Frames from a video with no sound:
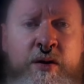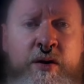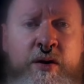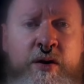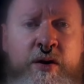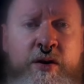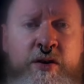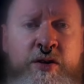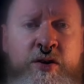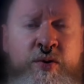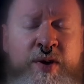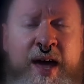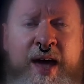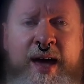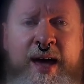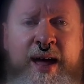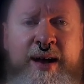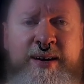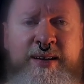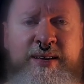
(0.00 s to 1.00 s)
You
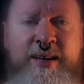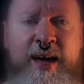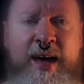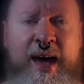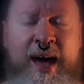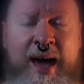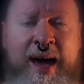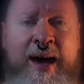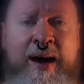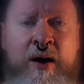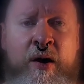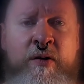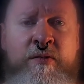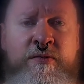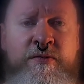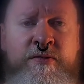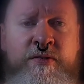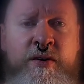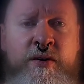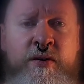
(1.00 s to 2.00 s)
can't
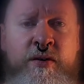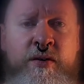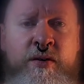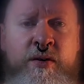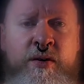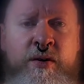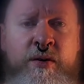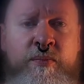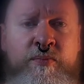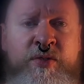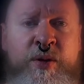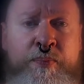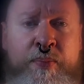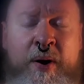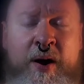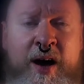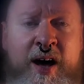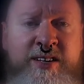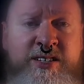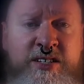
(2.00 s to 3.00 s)
have the
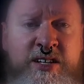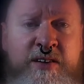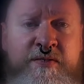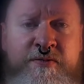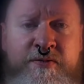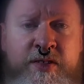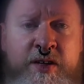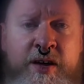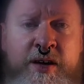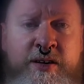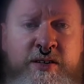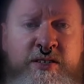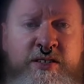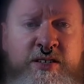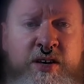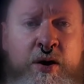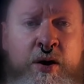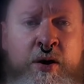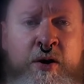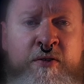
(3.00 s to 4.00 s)
positive things
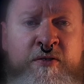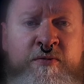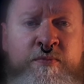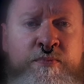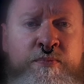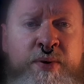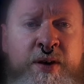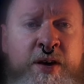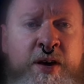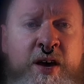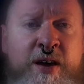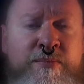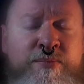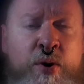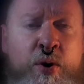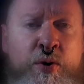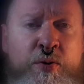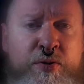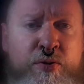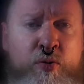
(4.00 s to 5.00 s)
of being
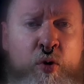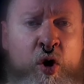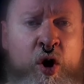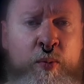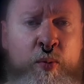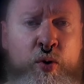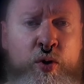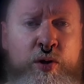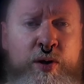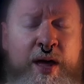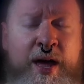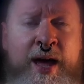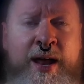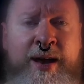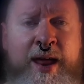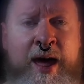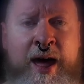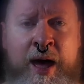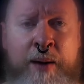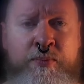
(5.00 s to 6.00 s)
both normal and
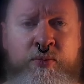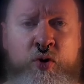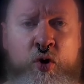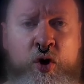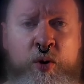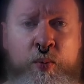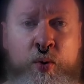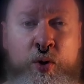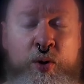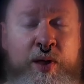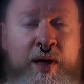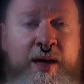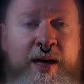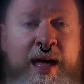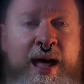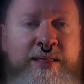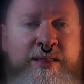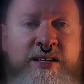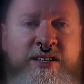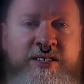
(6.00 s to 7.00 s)
abnormal
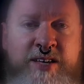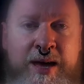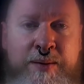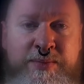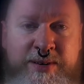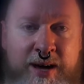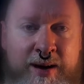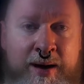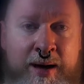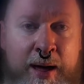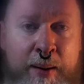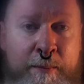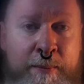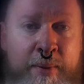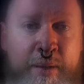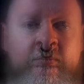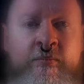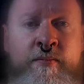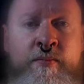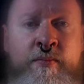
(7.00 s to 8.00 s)
at the same time.
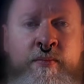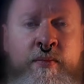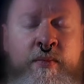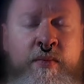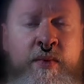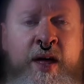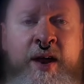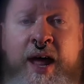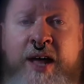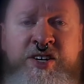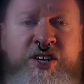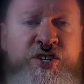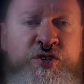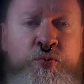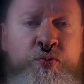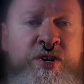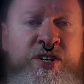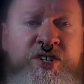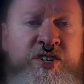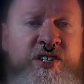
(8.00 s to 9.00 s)
And I just
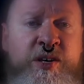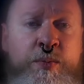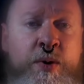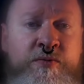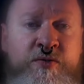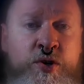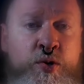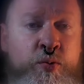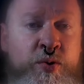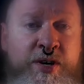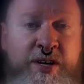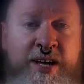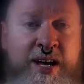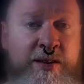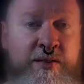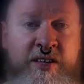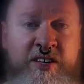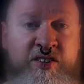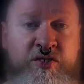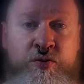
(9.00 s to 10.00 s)
wish some of you would get
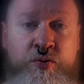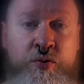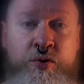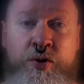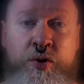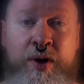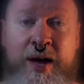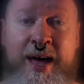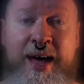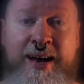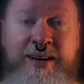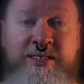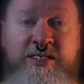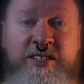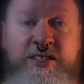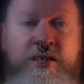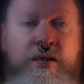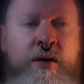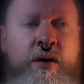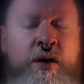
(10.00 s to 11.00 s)
this through your
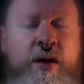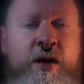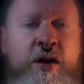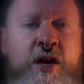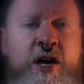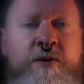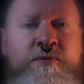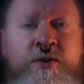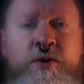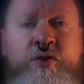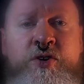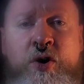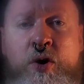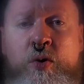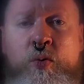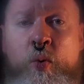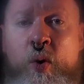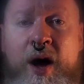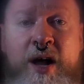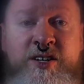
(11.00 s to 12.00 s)
heads. If you don't
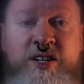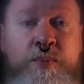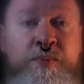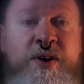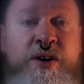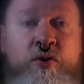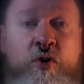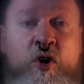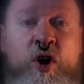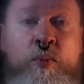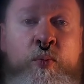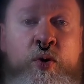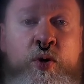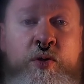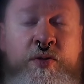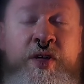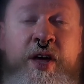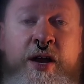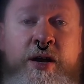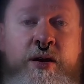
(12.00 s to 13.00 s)
want to be normal,
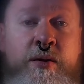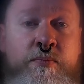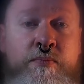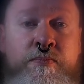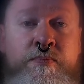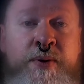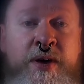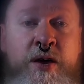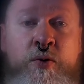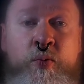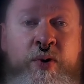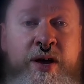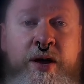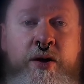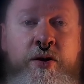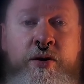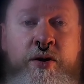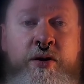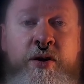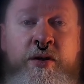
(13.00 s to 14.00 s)
then be
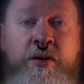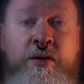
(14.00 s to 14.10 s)
weird.